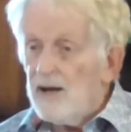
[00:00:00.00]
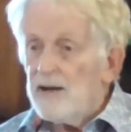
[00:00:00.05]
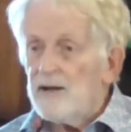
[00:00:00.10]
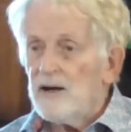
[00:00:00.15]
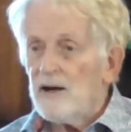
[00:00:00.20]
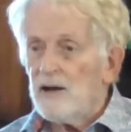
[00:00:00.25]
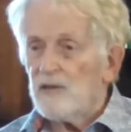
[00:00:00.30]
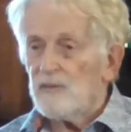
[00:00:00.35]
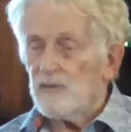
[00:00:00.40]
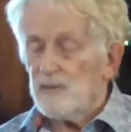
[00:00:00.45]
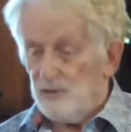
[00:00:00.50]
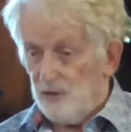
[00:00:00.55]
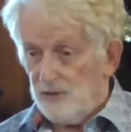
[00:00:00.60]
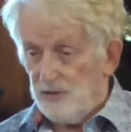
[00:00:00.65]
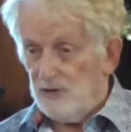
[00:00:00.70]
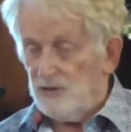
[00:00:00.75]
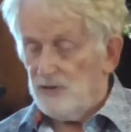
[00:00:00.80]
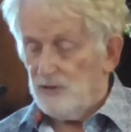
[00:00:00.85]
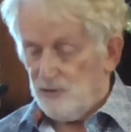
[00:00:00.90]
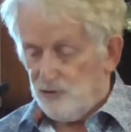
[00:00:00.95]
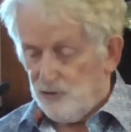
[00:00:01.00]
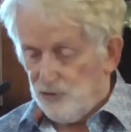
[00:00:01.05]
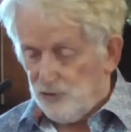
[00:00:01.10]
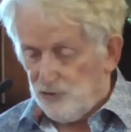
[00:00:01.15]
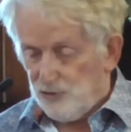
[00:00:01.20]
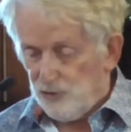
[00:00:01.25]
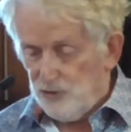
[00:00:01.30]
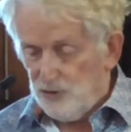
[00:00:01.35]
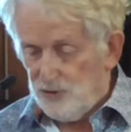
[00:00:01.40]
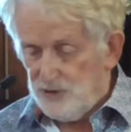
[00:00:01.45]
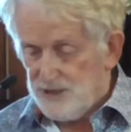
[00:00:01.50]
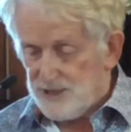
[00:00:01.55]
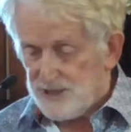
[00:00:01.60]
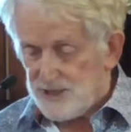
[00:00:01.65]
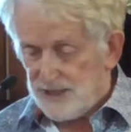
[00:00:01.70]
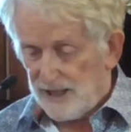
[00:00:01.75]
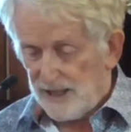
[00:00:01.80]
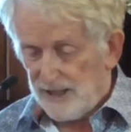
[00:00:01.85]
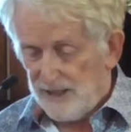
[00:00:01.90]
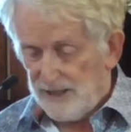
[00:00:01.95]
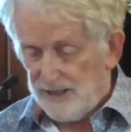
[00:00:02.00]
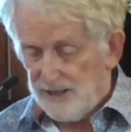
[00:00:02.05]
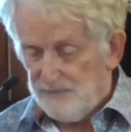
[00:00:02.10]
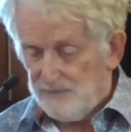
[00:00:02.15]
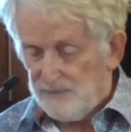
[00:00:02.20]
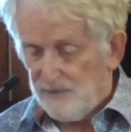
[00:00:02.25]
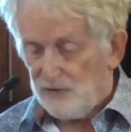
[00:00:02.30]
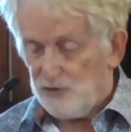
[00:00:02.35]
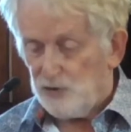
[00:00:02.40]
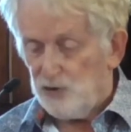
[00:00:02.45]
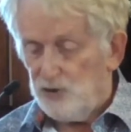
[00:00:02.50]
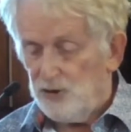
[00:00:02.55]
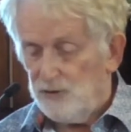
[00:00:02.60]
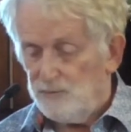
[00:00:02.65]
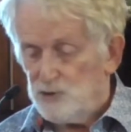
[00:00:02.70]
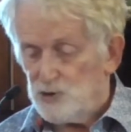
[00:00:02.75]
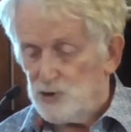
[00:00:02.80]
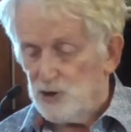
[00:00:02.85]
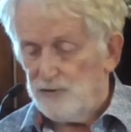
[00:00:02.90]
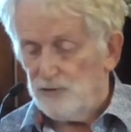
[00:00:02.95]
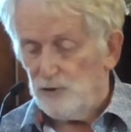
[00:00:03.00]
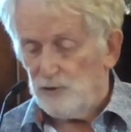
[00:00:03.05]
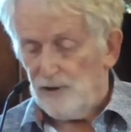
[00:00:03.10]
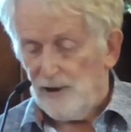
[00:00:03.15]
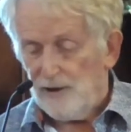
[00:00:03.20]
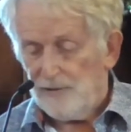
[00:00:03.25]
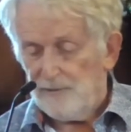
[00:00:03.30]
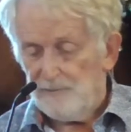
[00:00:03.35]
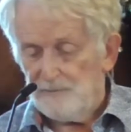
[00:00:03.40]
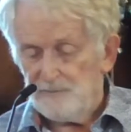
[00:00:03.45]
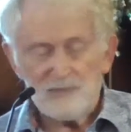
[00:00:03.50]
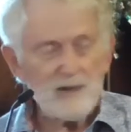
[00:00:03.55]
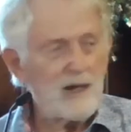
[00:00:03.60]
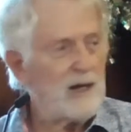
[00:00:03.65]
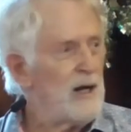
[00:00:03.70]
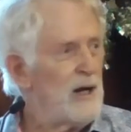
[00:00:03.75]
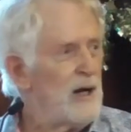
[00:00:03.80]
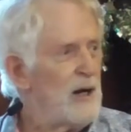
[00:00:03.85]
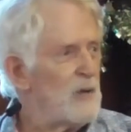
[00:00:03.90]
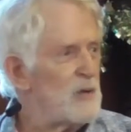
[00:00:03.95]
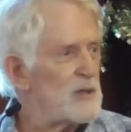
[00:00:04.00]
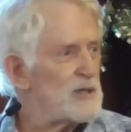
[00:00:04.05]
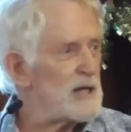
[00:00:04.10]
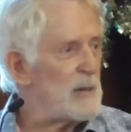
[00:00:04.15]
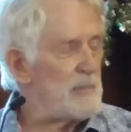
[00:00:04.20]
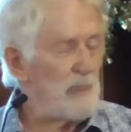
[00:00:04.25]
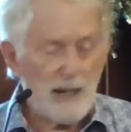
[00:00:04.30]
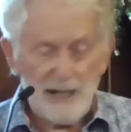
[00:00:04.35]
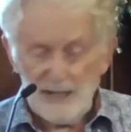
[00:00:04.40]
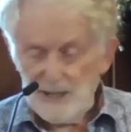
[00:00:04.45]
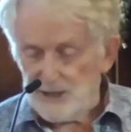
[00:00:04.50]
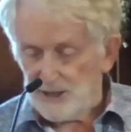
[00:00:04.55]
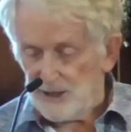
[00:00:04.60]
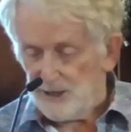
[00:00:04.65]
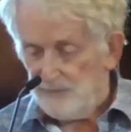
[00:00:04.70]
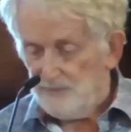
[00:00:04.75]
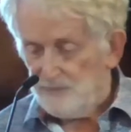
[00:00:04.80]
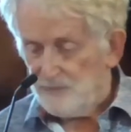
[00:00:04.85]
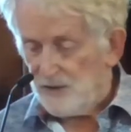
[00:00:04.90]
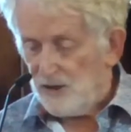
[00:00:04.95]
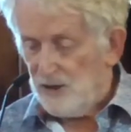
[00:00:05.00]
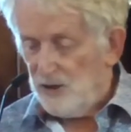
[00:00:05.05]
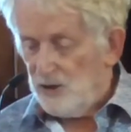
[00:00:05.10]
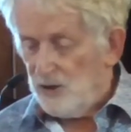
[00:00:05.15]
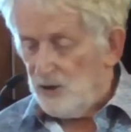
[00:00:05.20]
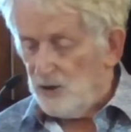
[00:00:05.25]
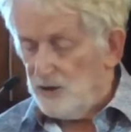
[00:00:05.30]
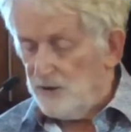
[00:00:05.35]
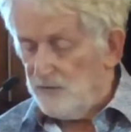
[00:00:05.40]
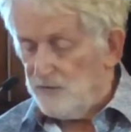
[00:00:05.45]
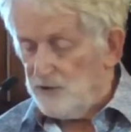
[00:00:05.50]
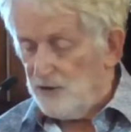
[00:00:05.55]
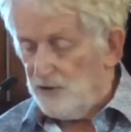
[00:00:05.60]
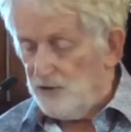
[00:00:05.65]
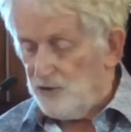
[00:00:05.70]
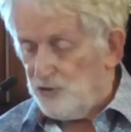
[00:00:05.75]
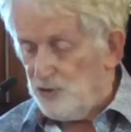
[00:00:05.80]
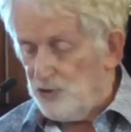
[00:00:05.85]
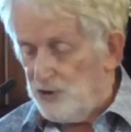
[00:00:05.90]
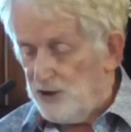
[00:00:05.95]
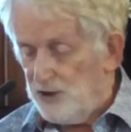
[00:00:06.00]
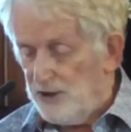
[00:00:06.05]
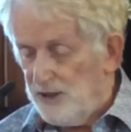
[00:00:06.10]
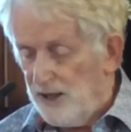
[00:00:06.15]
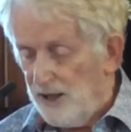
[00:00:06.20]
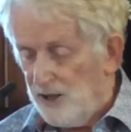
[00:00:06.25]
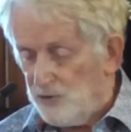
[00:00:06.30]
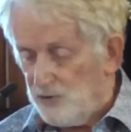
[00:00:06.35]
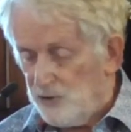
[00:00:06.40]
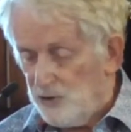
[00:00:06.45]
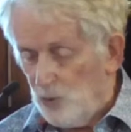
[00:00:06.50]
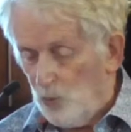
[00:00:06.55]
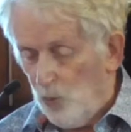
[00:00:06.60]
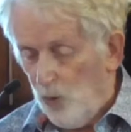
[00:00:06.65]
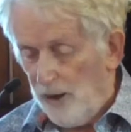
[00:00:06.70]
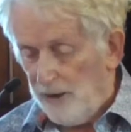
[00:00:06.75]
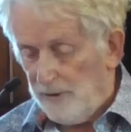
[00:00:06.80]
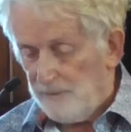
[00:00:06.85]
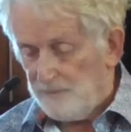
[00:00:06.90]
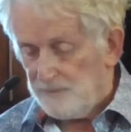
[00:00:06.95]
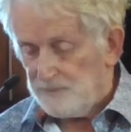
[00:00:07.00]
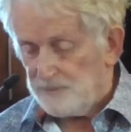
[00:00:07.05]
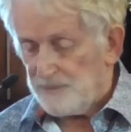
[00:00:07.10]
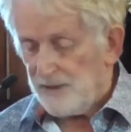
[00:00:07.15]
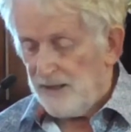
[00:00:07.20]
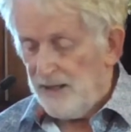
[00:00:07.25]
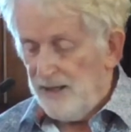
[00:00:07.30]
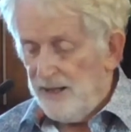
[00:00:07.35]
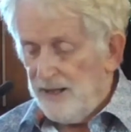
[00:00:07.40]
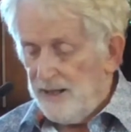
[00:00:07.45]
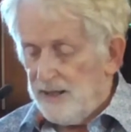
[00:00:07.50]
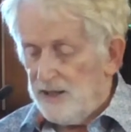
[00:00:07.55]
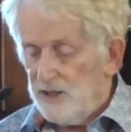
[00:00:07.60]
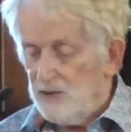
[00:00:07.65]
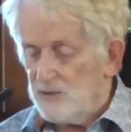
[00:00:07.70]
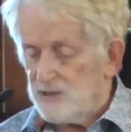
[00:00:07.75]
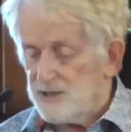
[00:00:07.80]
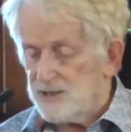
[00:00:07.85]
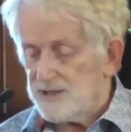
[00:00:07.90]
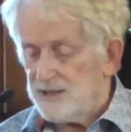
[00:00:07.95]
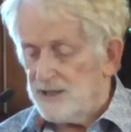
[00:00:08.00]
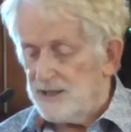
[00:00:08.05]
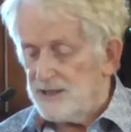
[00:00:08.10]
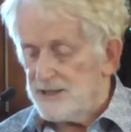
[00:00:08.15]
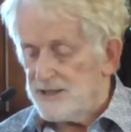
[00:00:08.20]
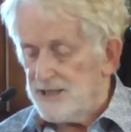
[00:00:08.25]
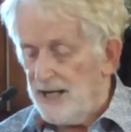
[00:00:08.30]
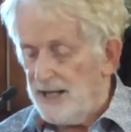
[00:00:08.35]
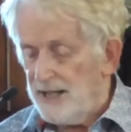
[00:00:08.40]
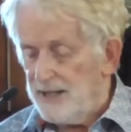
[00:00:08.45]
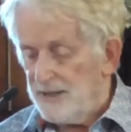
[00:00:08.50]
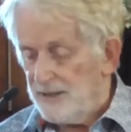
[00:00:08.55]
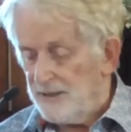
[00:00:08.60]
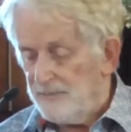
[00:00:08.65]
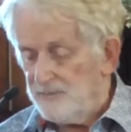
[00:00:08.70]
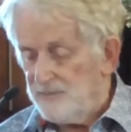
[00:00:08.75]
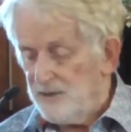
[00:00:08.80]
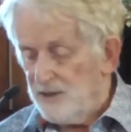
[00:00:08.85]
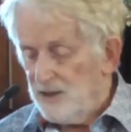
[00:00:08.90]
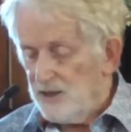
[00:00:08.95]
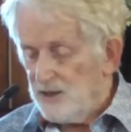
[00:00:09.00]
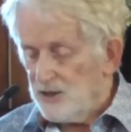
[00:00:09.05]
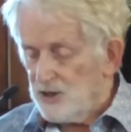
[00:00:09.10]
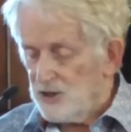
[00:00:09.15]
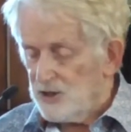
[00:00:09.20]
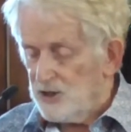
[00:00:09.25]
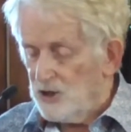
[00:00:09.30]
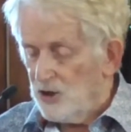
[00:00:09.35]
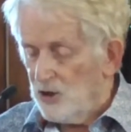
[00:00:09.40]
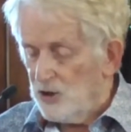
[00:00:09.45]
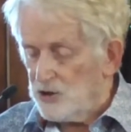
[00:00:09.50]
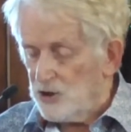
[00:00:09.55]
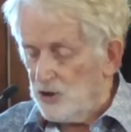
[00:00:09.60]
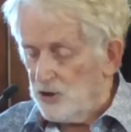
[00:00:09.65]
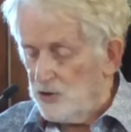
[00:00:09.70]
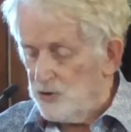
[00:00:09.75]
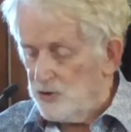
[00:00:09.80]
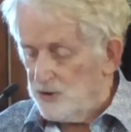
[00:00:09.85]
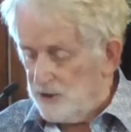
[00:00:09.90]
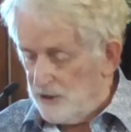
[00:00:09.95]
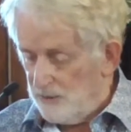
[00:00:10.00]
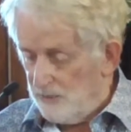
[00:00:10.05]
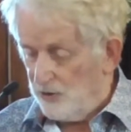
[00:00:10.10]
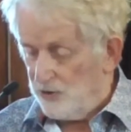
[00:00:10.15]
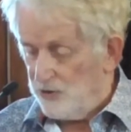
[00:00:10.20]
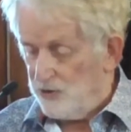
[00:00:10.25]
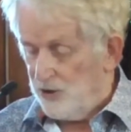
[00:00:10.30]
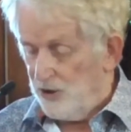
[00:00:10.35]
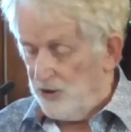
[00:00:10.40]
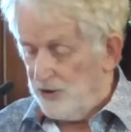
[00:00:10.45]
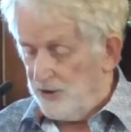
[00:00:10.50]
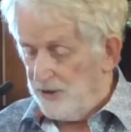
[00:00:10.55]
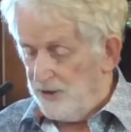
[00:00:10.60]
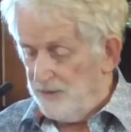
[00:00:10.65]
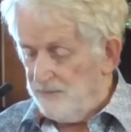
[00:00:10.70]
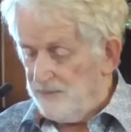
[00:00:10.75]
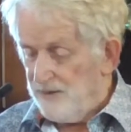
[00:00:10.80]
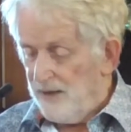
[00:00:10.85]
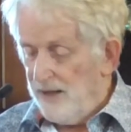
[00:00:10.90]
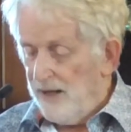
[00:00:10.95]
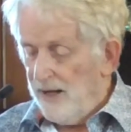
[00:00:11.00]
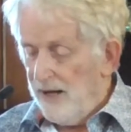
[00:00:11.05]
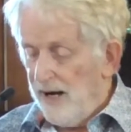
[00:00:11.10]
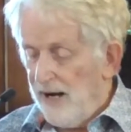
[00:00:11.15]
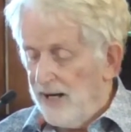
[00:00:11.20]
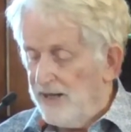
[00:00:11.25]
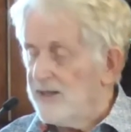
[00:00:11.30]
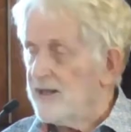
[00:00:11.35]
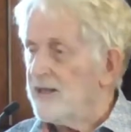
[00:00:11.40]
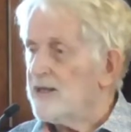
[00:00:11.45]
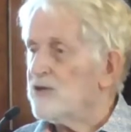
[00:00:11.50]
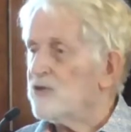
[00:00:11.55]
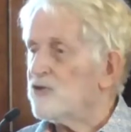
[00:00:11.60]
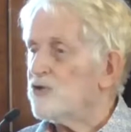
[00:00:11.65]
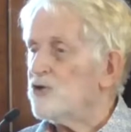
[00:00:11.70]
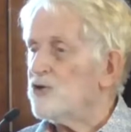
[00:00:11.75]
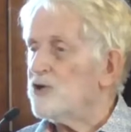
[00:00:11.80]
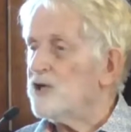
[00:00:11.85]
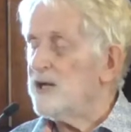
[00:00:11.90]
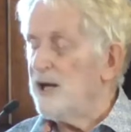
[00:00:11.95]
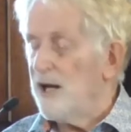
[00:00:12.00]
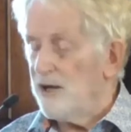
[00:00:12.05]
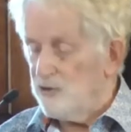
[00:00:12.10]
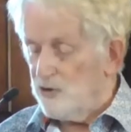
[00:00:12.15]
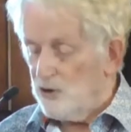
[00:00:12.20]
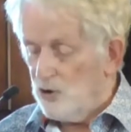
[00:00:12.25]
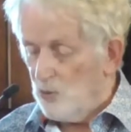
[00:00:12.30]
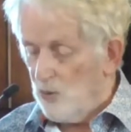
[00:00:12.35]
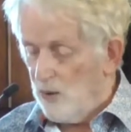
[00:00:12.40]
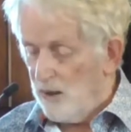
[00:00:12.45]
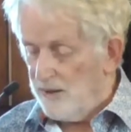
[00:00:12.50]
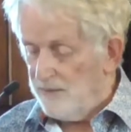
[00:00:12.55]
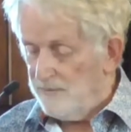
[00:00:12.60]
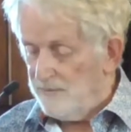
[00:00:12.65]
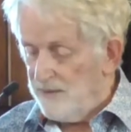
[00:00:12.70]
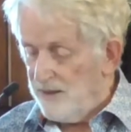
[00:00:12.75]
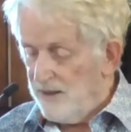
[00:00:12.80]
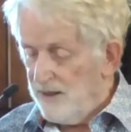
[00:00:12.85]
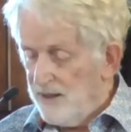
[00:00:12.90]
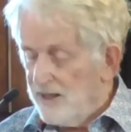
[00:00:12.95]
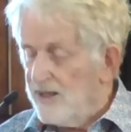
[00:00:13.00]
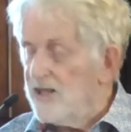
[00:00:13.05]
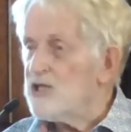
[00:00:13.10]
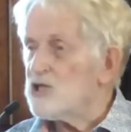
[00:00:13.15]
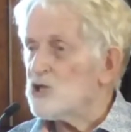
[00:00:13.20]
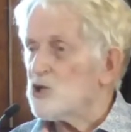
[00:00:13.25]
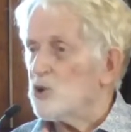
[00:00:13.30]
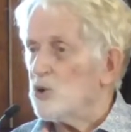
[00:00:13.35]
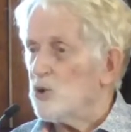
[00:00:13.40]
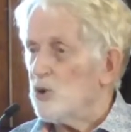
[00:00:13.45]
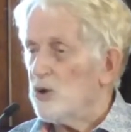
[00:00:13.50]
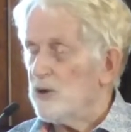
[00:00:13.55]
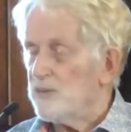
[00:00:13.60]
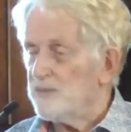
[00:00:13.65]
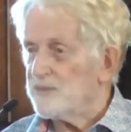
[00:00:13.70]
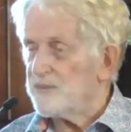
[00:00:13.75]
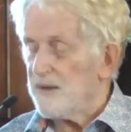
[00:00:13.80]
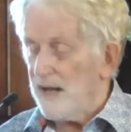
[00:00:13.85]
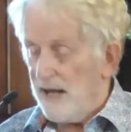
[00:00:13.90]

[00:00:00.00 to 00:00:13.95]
Now, the third observer, was a painter who lived in 1301. He was an Italian, Giotto di Bondone, and in 1301 he saw